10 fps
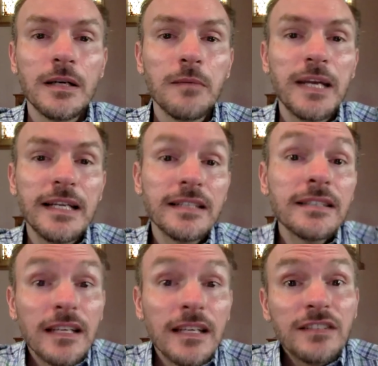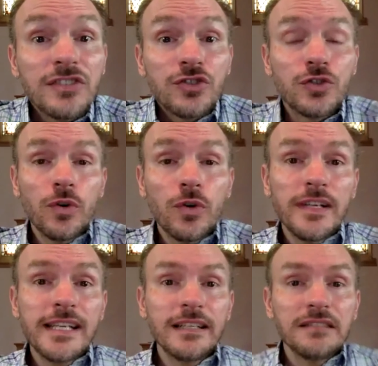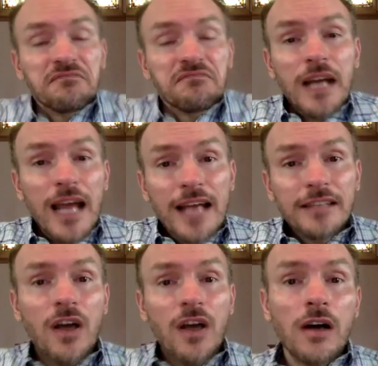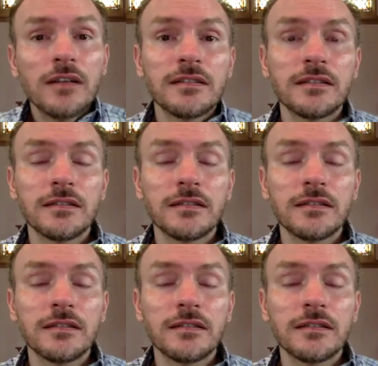but it is a story at its heart